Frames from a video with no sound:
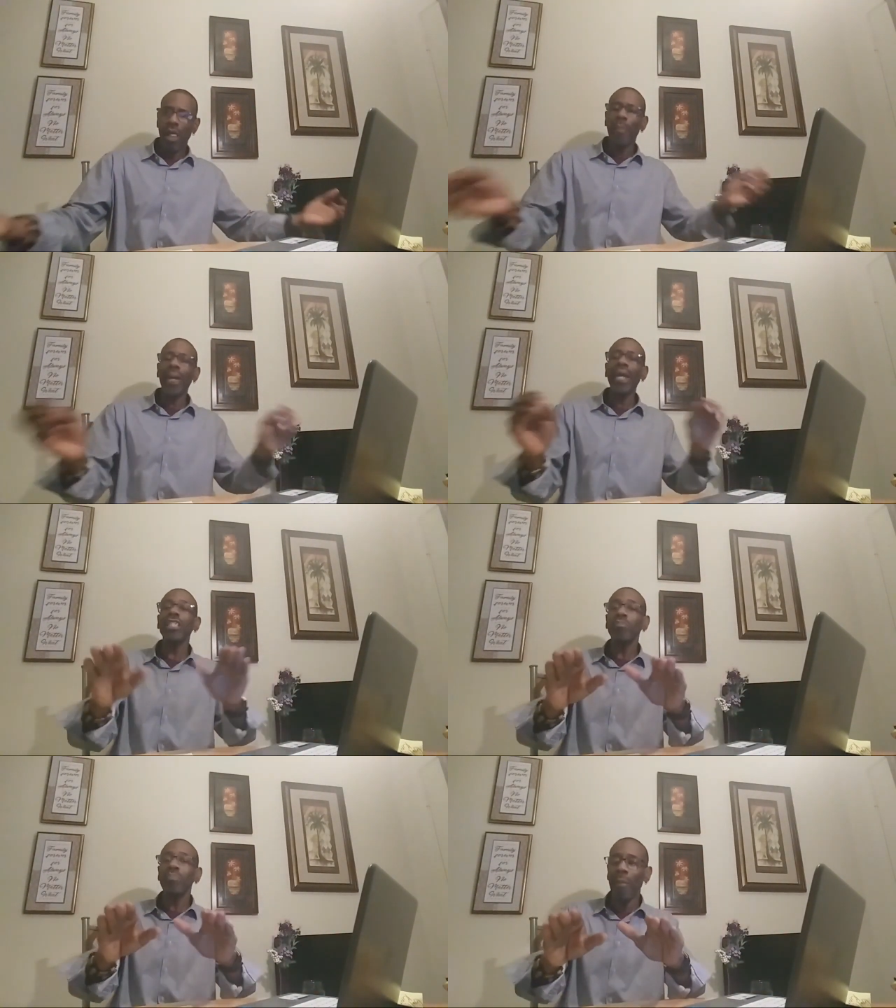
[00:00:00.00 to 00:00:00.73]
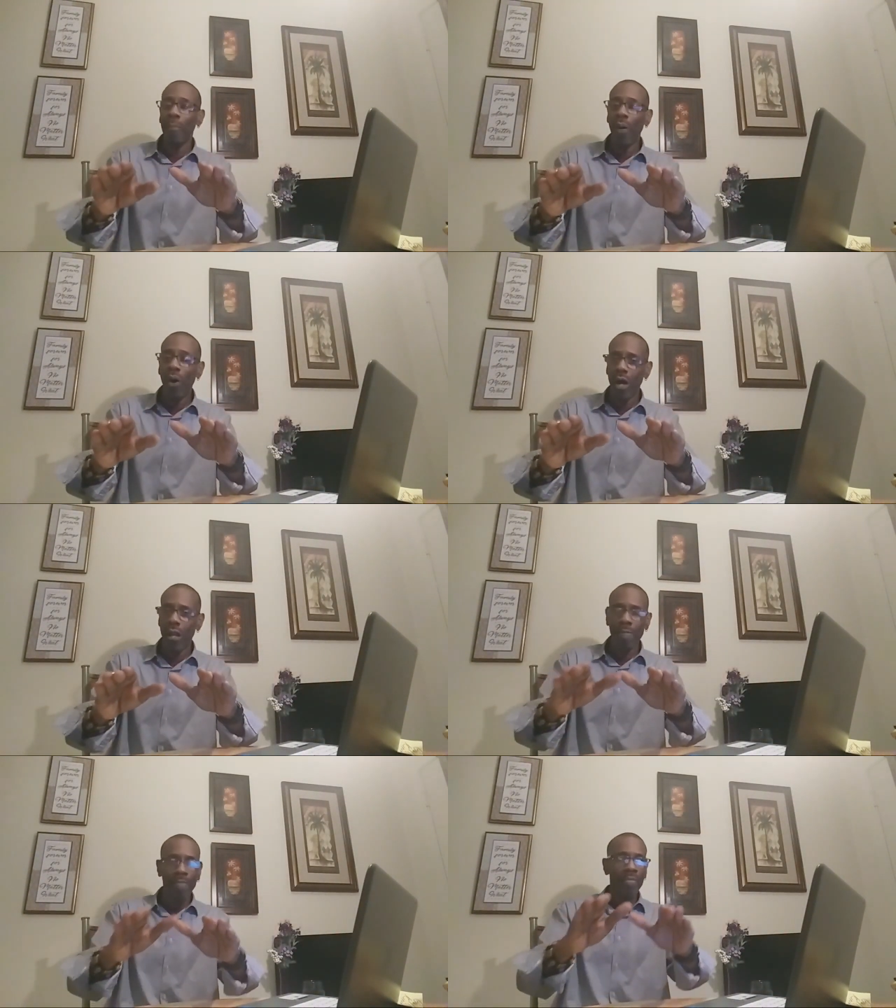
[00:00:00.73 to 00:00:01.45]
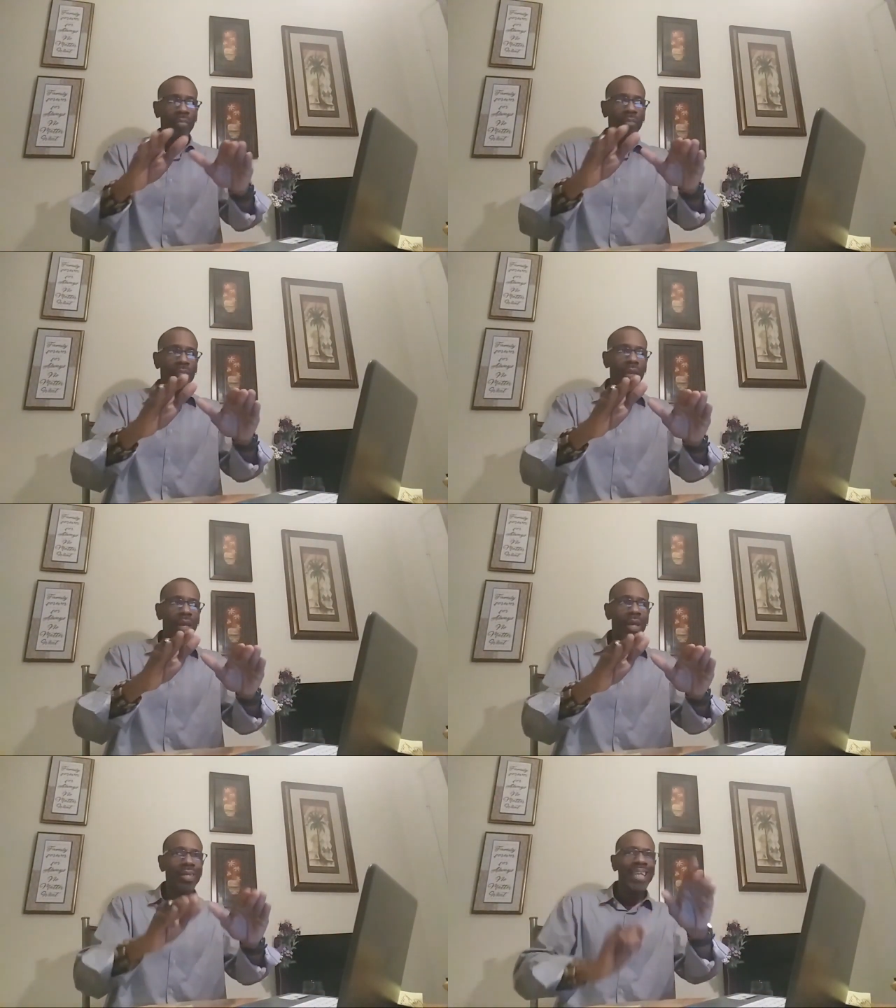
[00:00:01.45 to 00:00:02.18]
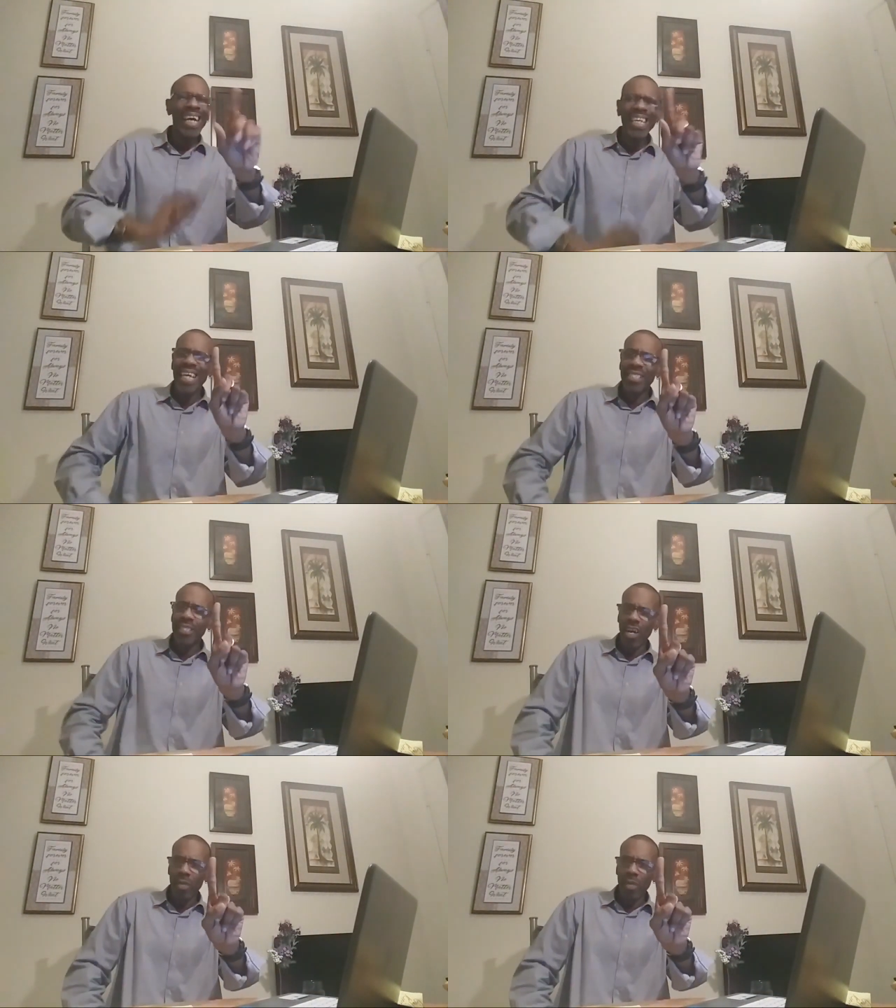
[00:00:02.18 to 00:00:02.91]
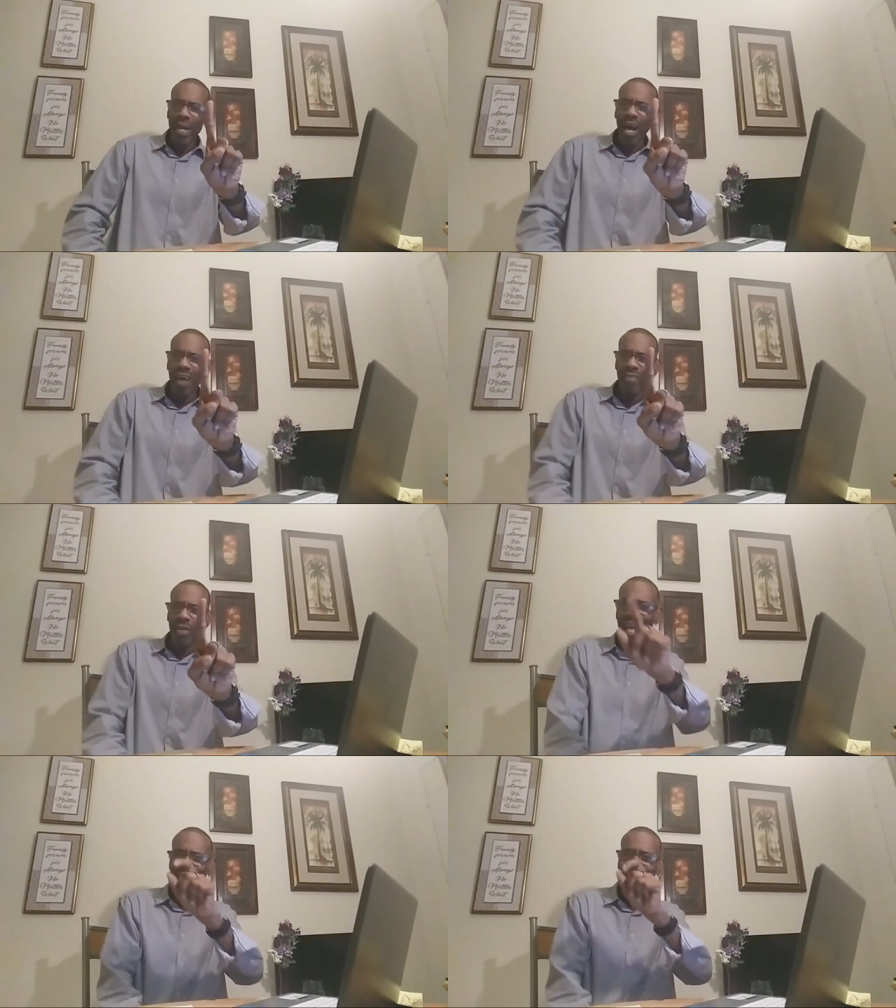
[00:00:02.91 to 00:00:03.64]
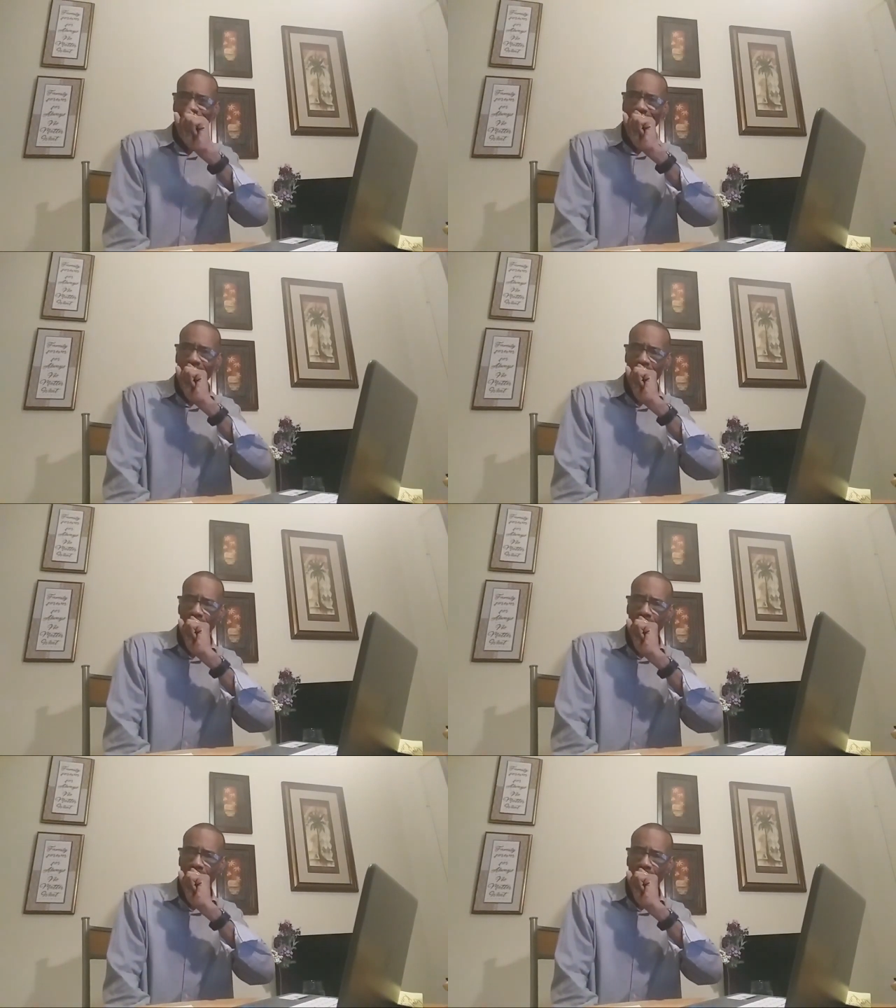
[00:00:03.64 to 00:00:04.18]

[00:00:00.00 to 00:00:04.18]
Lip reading: Here's my point. They're not talking about Harvey Weinstein.